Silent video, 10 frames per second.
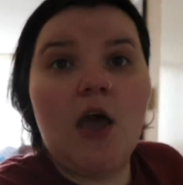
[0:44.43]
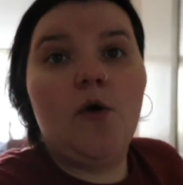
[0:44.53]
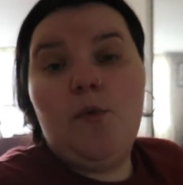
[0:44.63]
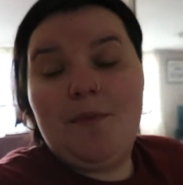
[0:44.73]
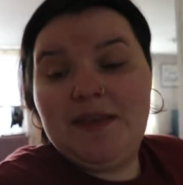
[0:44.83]

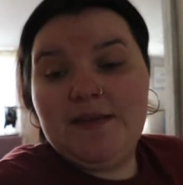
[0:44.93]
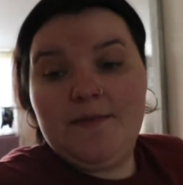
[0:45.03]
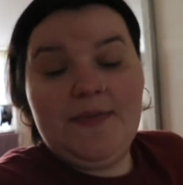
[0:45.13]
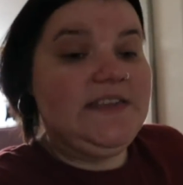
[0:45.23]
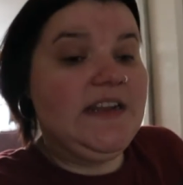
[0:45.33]
or women
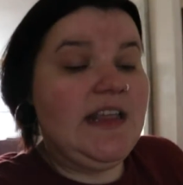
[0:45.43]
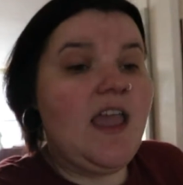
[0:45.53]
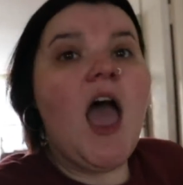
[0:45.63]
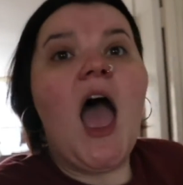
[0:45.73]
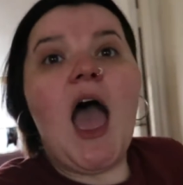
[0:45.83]

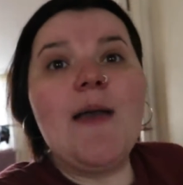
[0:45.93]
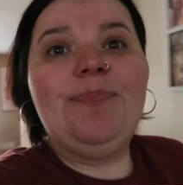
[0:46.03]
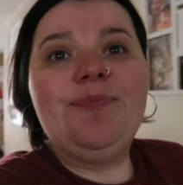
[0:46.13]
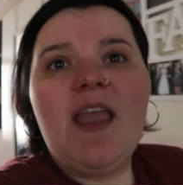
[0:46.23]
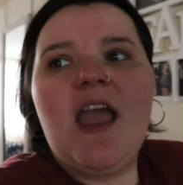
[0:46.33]
basically
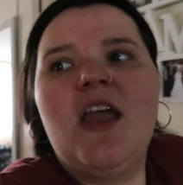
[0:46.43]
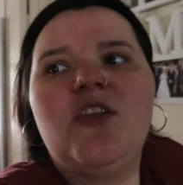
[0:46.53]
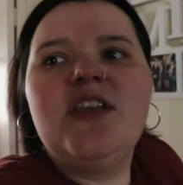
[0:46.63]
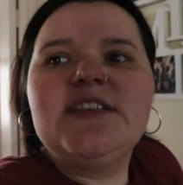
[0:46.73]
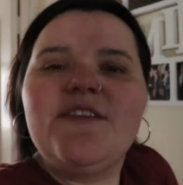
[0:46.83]
um
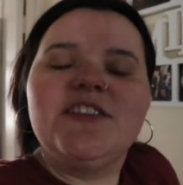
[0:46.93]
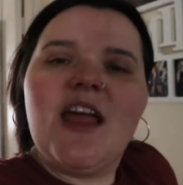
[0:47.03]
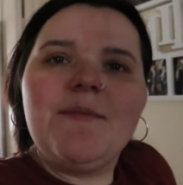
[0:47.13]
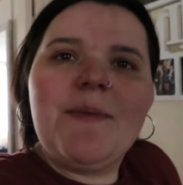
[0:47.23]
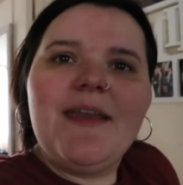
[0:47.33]
new year's eve was
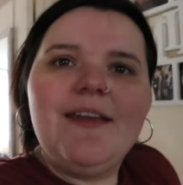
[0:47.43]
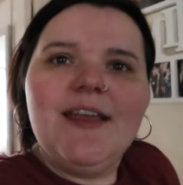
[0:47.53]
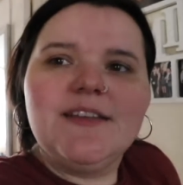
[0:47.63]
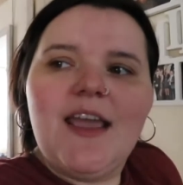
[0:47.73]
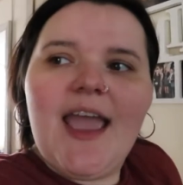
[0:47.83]
starting my
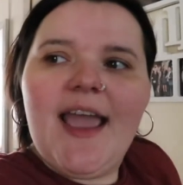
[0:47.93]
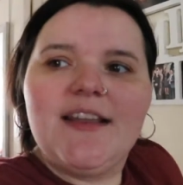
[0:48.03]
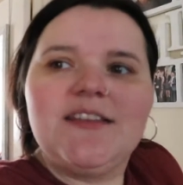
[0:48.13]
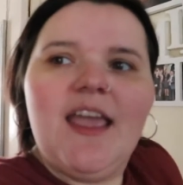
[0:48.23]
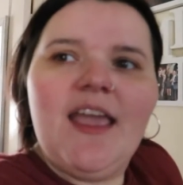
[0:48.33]
period
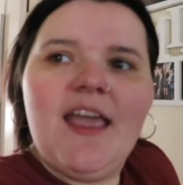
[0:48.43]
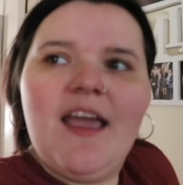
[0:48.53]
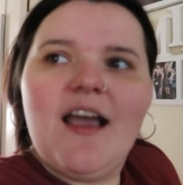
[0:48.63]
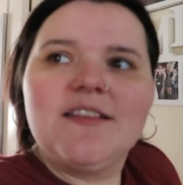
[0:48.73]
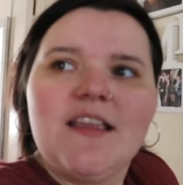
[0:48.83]
and
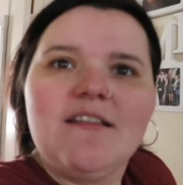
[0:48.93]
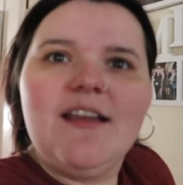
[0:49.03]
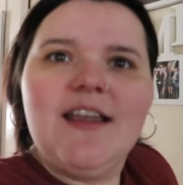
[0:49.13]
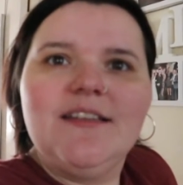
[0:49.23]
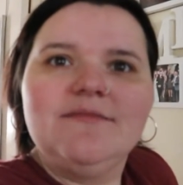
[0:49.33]
i was like
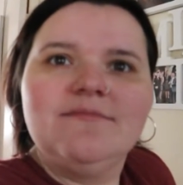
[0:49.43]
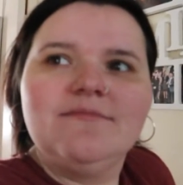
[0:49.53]
great